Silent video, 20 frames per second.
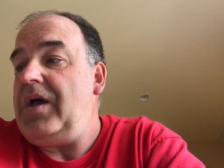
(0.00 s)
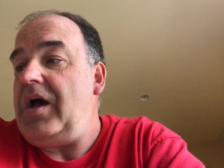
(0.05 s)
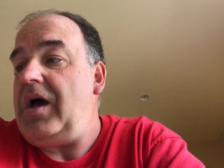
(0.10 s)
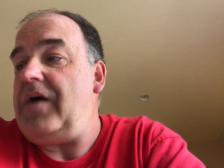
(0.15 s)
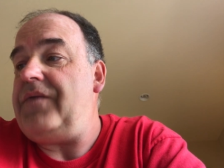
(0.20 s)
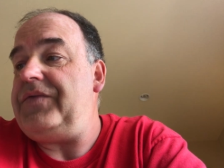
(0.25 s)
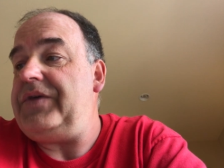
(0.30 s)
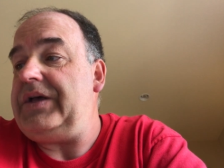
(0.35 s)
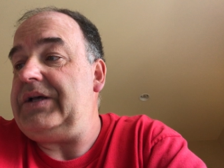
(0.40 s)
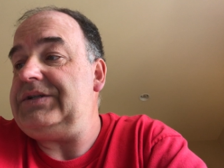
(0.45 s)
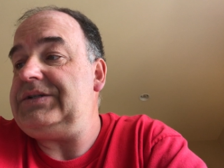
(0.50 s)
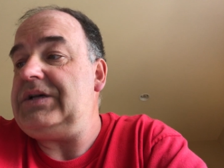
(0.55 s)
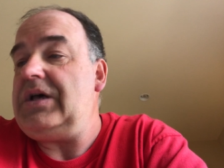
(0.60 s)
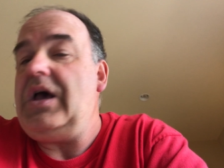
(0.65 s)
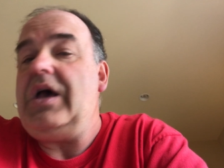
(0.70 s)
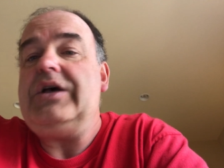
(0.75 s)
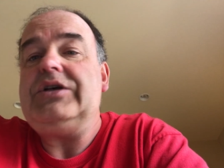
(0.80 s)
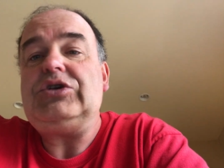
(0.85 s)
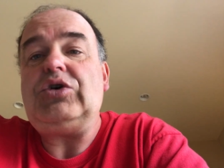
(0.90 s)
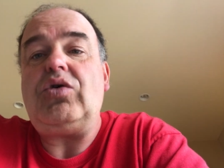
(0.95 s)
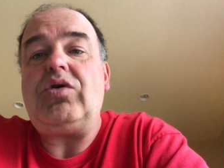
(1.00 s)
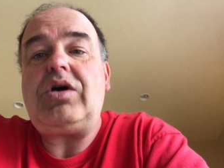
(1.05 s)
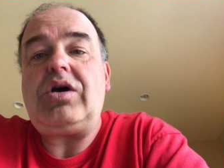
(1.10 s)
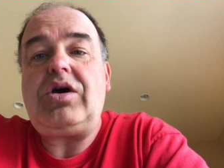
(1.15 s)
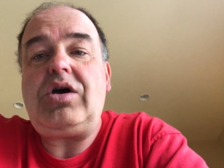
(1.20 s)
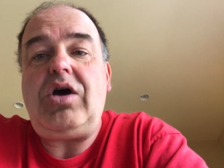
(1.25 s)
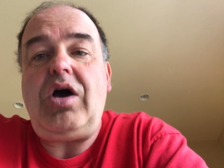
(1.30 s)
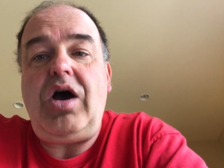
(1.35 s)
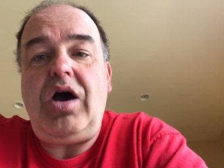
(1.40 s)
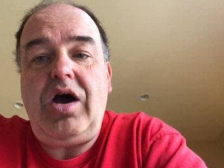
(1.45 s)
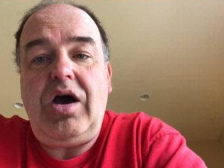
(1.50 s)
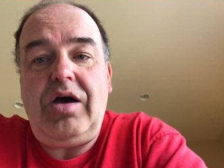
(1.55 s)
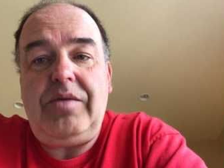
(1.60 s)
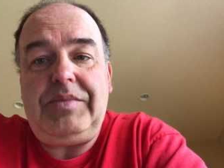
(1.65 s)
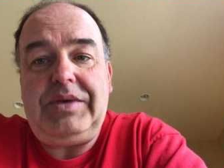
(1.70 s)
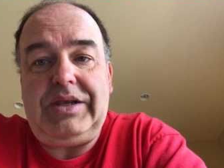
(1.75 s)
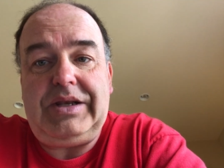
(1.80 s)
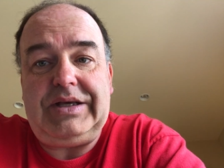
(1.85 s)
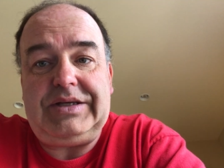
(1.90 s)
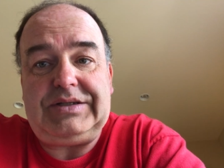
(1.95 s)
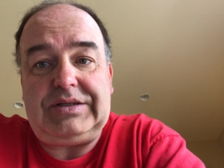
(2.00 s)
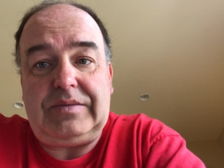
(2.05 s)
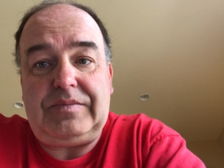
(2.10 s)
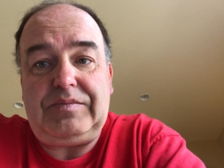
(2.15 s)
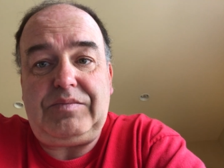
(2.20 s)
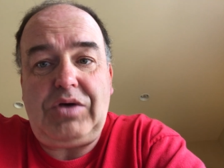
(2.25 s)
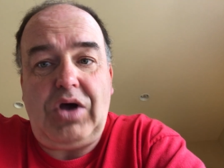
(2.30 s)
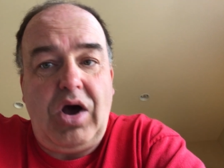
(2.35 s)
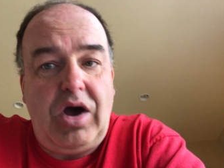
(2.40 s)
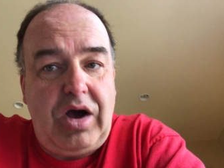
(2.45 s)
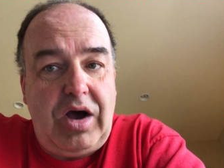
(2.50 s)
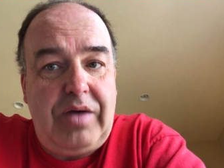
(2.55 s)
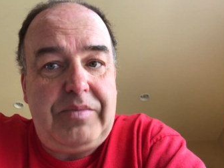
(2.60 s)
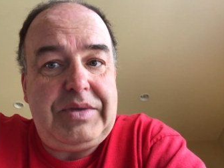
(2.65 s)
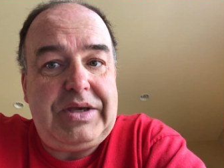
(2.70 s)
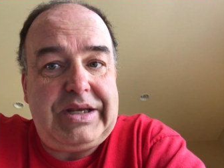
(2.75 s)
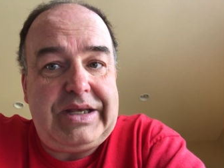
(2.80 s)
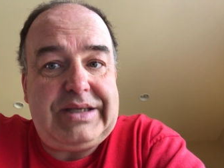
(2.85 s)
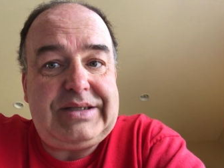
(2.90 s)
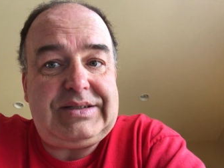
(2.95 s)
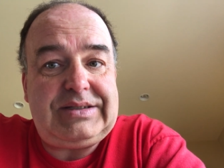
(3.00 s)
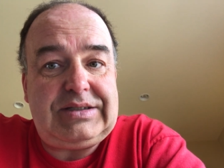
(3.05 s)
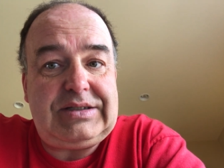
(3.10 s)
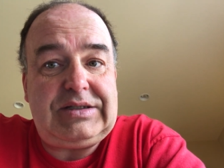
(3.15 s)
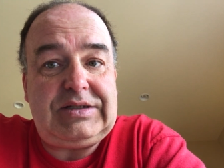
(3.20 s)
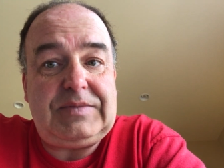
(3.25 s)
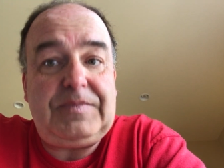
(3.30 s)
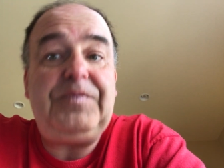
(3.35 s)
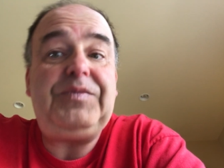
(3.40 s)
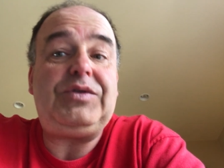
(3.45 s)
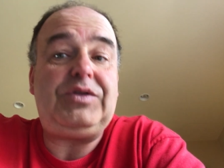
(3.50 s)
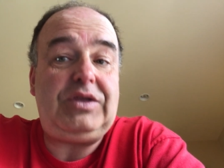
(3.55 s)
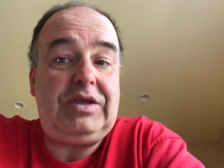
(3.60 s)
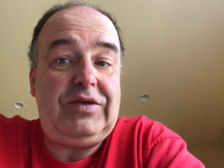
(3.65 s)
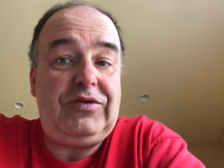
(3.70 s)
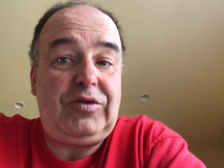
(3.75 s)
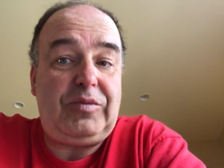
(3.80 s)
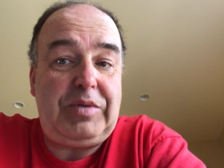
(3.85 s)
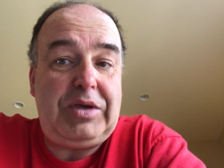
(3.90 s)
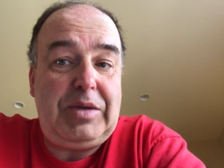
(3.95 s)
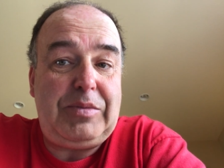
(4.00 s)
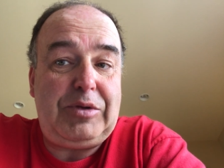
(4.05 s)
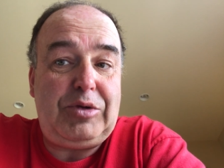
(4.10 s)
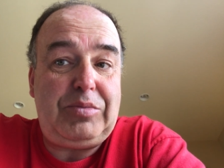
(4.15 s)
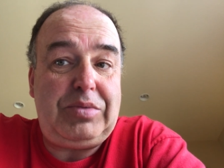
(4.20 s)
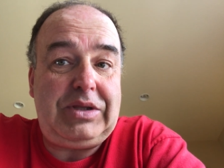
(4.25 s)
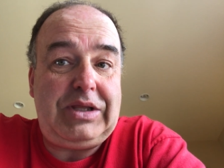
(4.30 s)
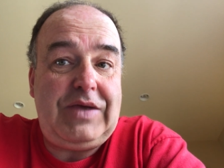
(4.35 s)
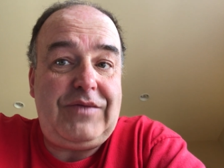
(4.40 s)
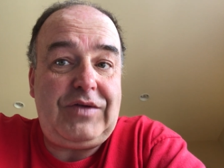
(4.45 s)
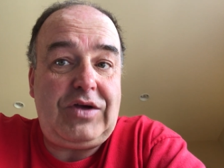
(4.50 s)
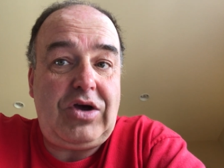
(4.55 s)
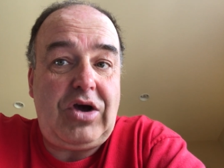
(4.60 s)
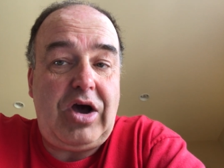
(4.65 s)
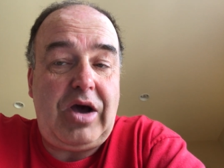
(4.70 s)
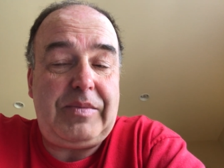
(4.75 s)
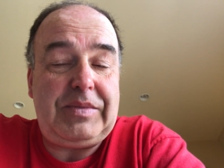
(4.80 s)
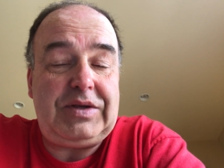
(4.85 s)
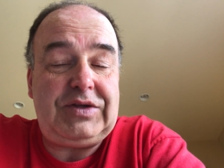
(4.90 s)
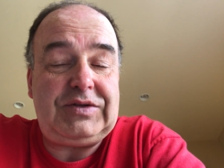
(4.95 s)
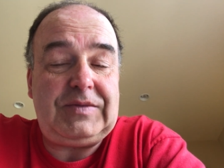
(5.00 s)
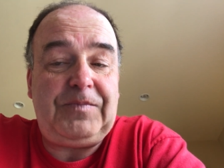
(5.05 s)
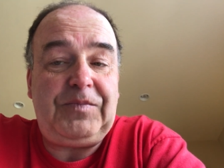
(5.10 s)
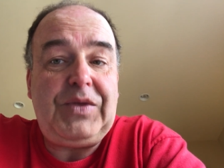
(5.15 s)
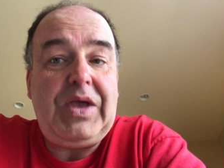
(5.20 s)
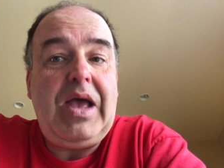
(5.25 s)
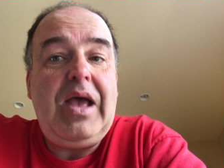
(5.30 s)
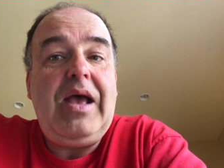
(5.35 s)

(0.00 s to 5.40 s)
of this. So communism, communists, these are people who believe in communism,